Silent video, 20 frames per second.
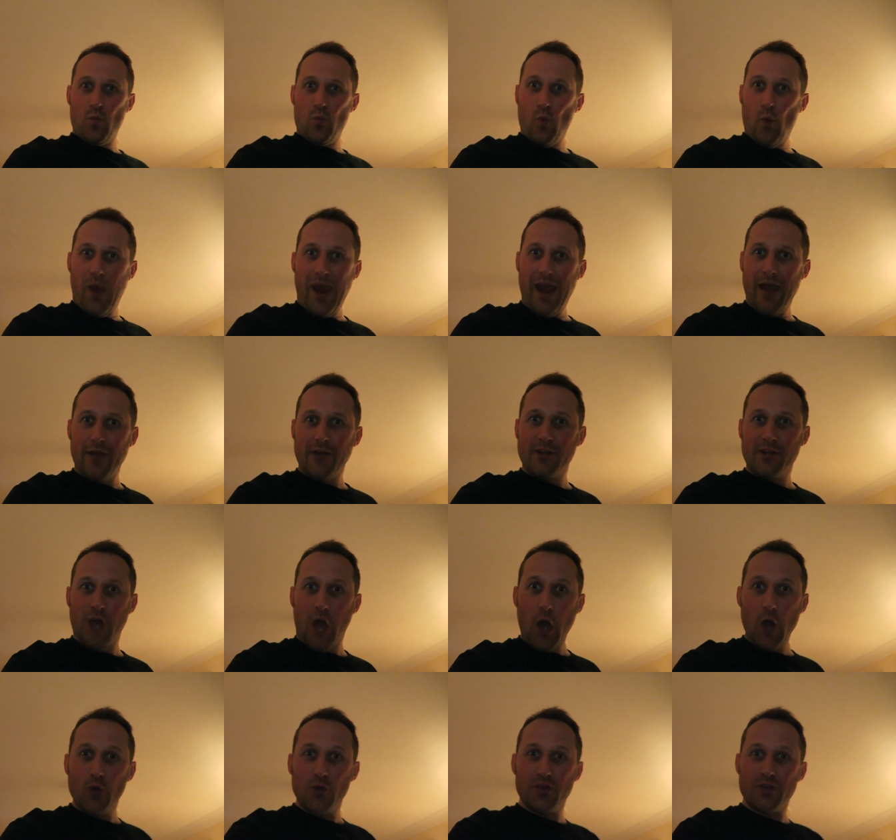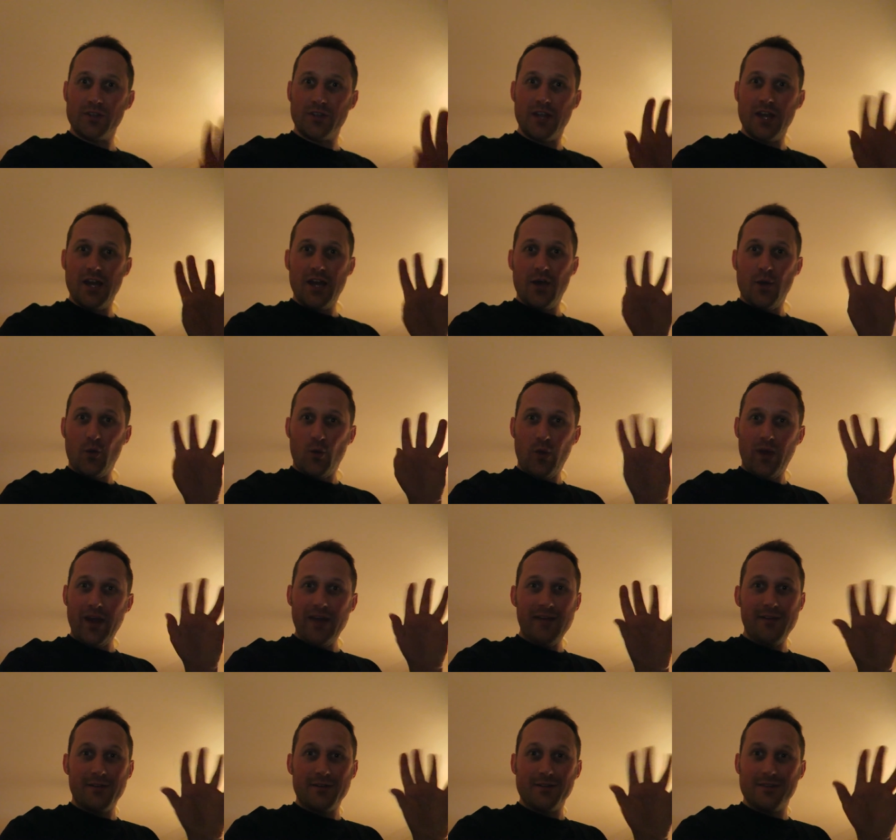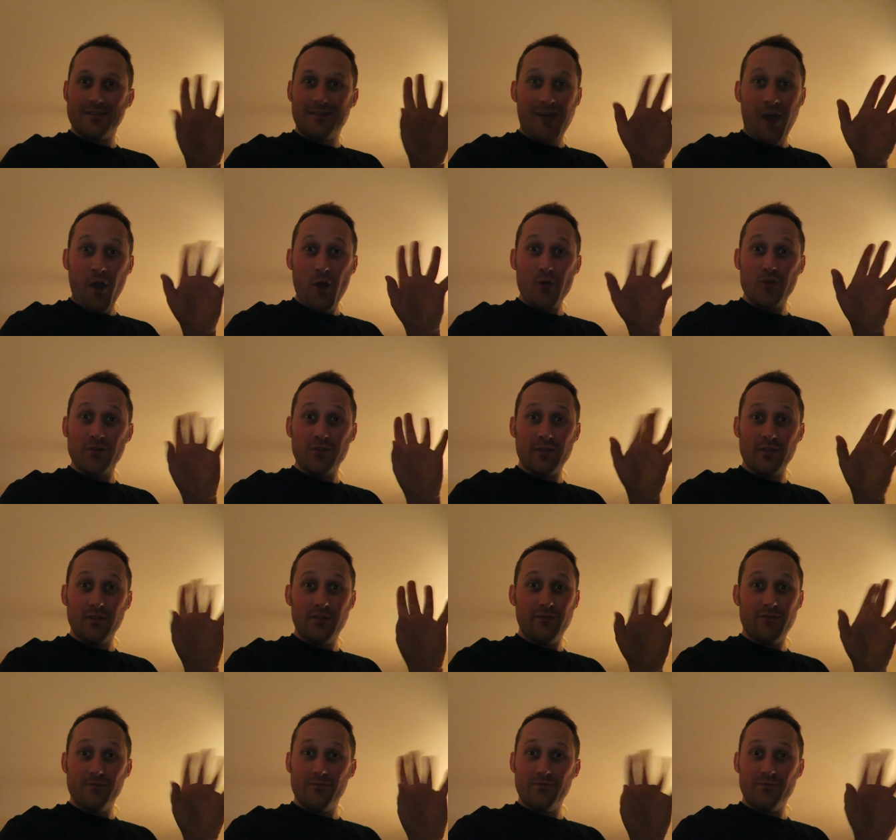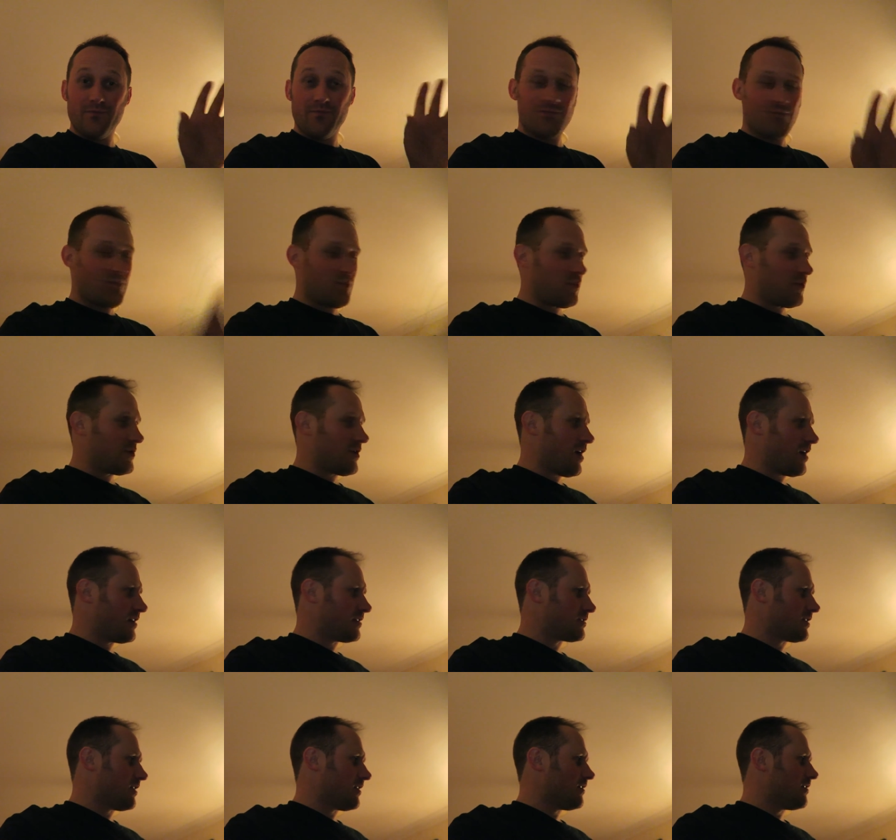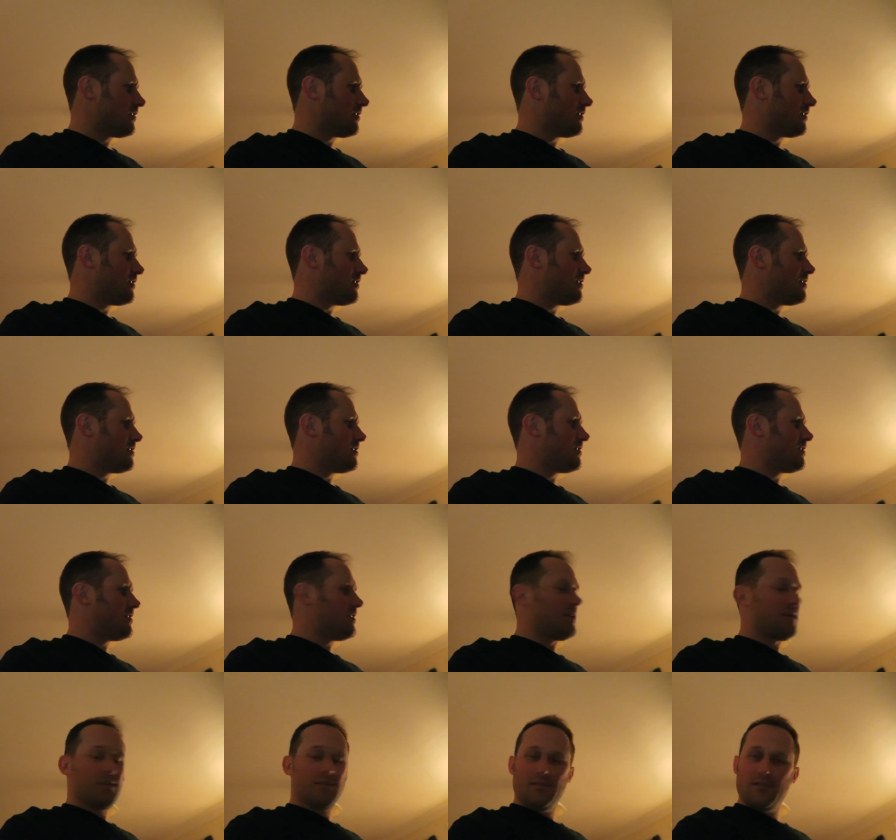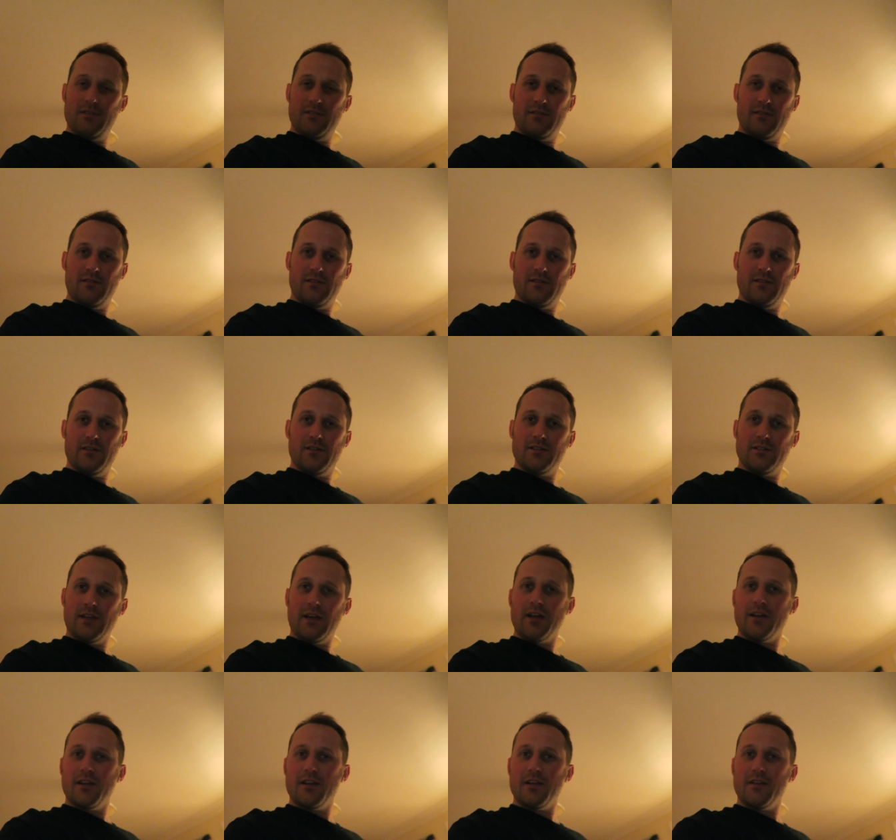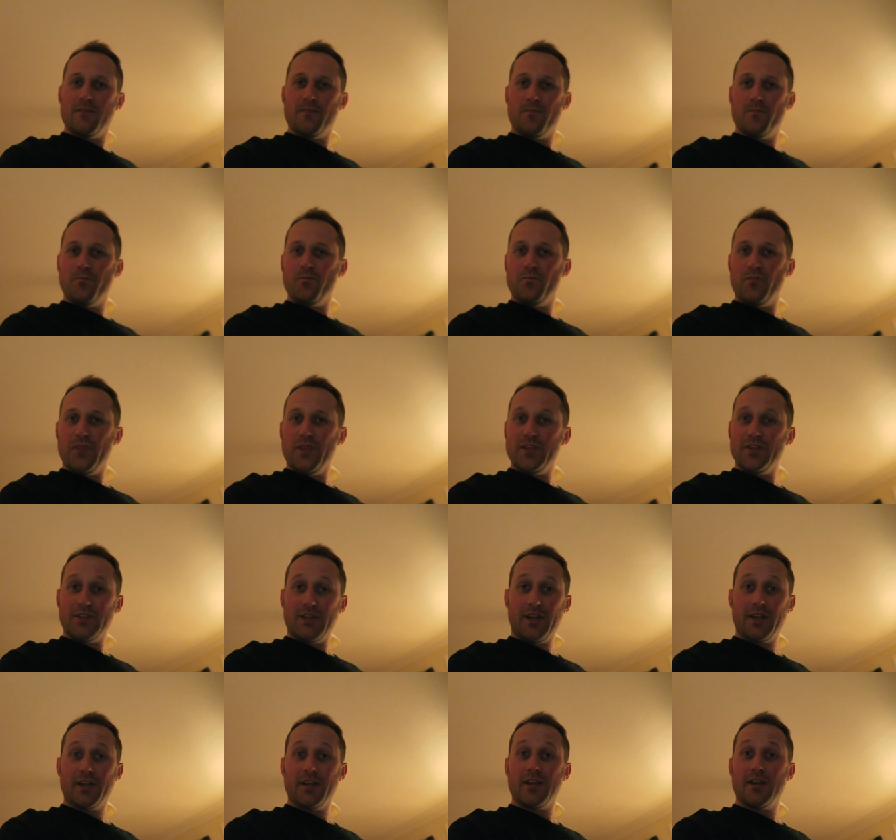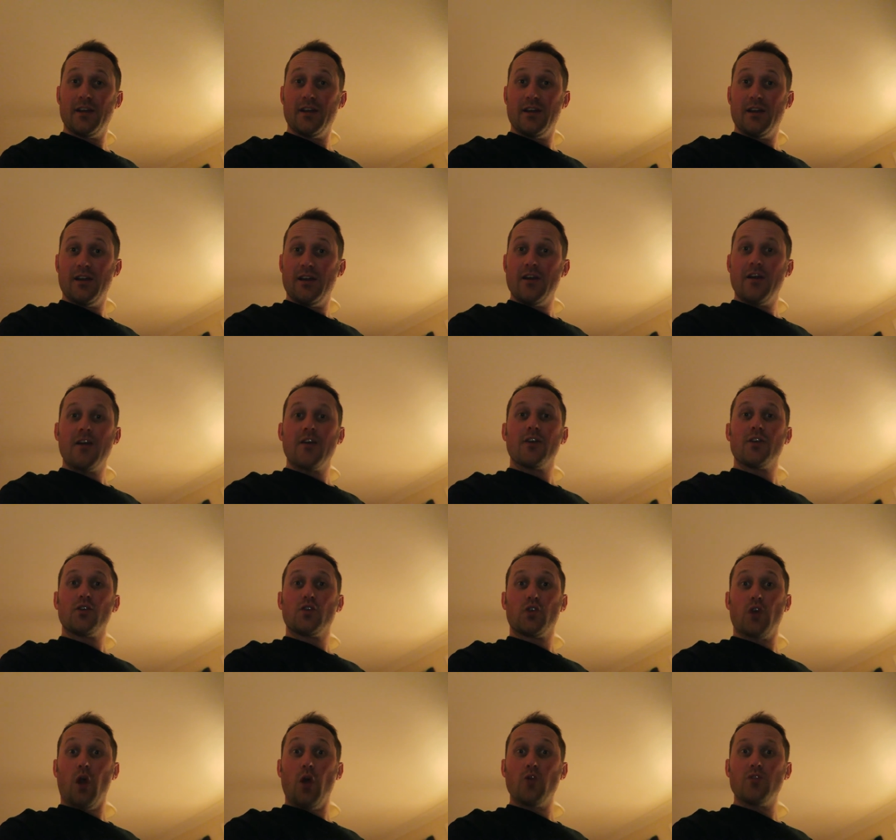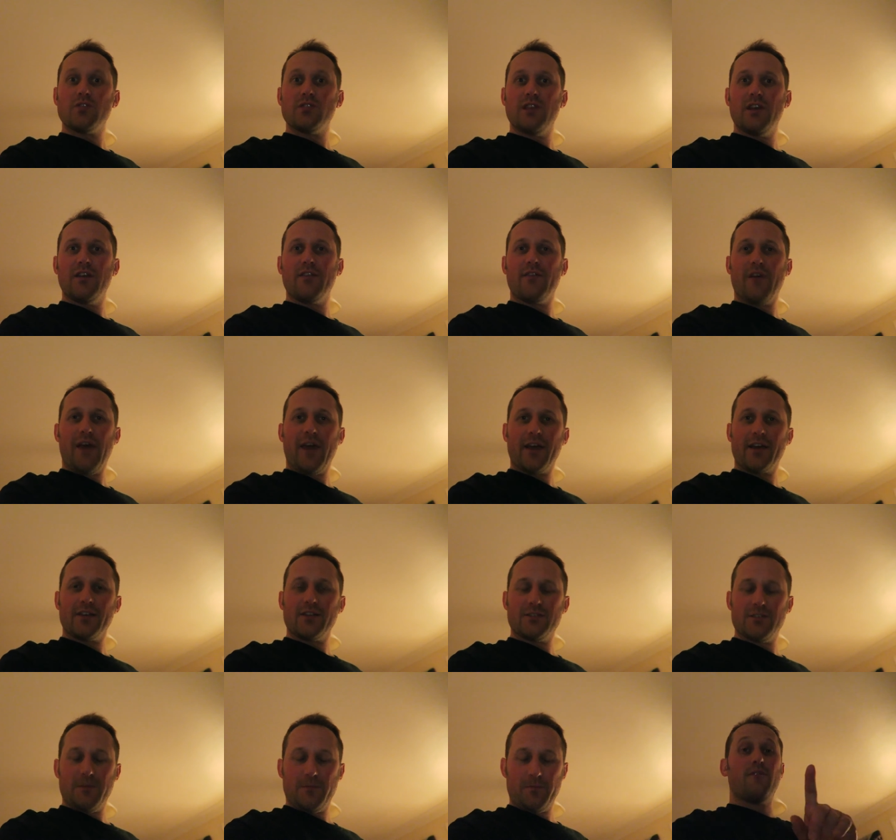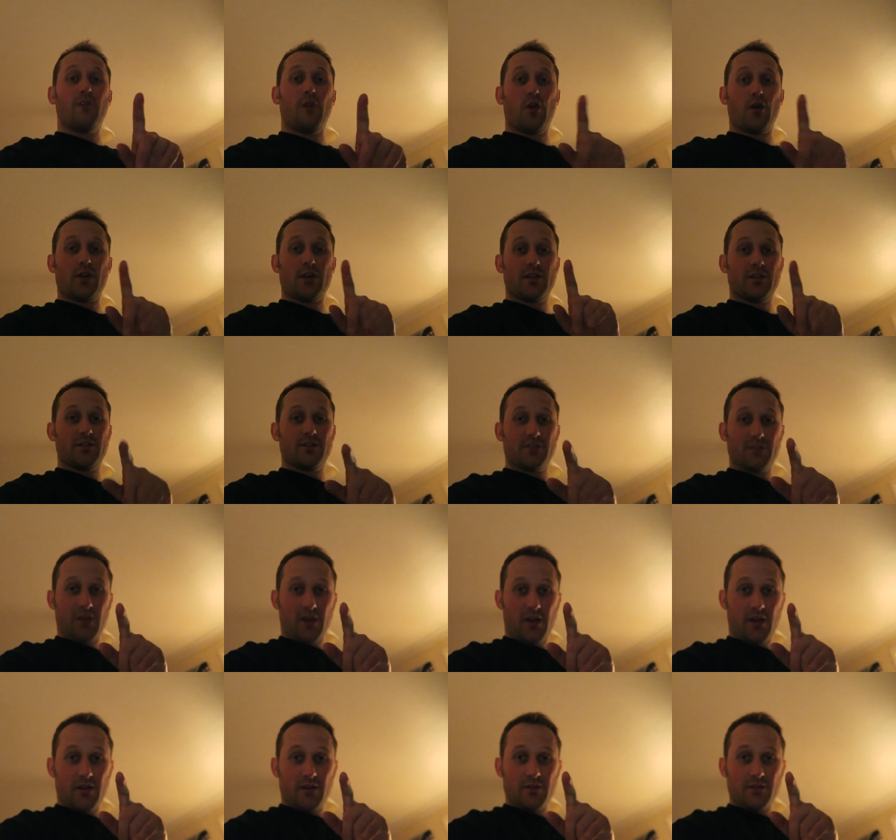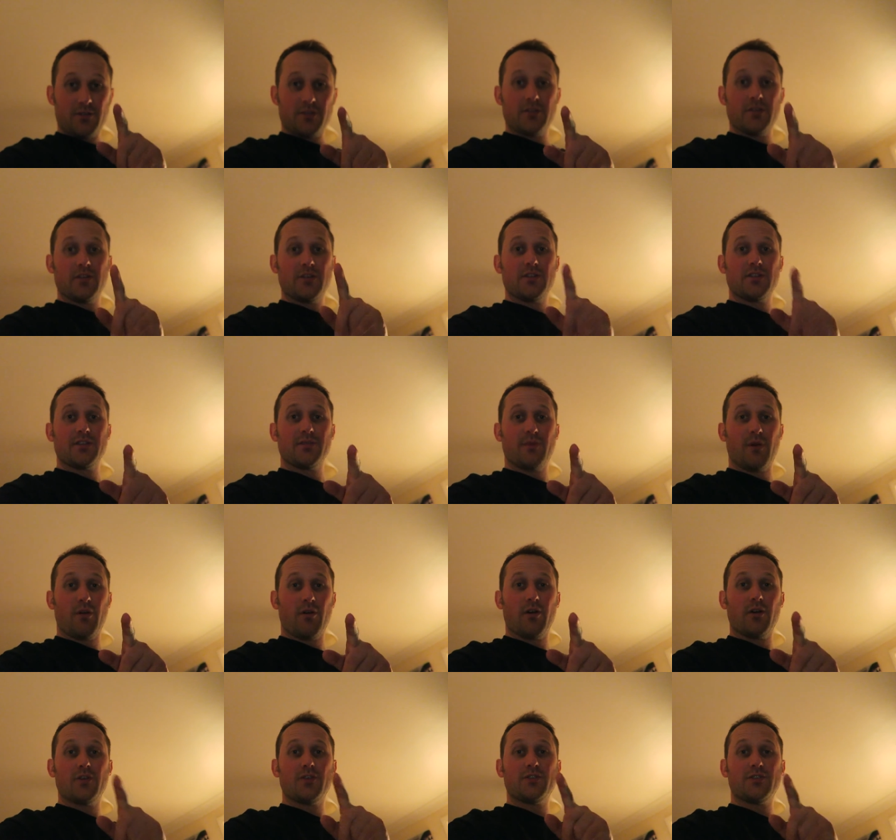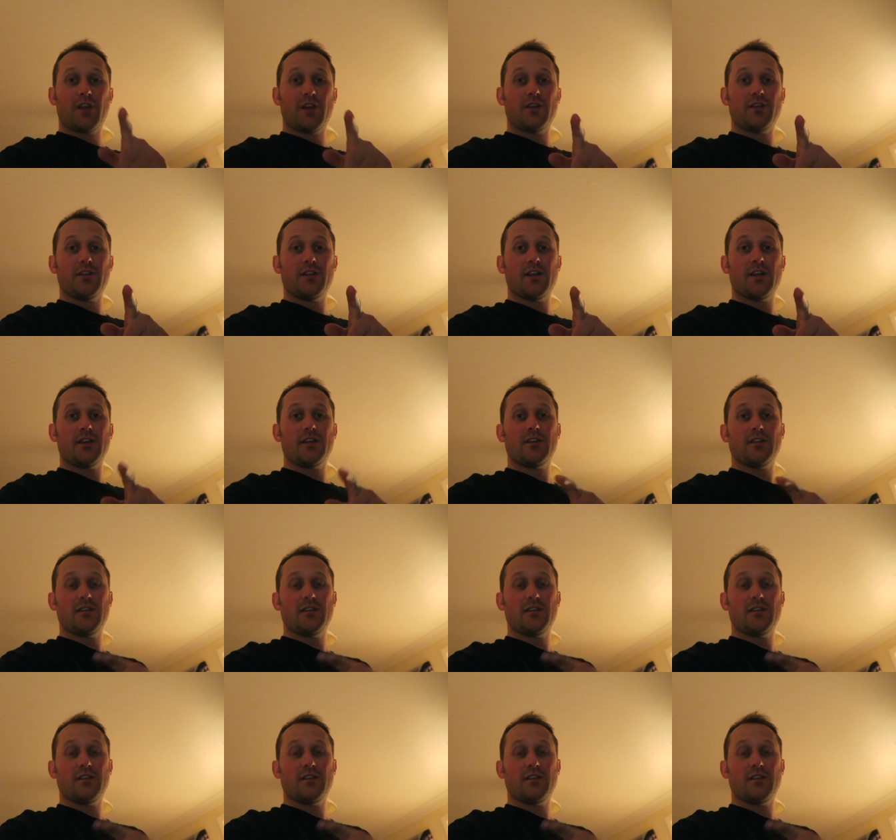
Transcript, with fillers: Weird ghost. Weird ghost on a. What night is it? Saturday. Saturday. Saturday. Ghostly effects. Vlogging starts tomorrow, Sunday.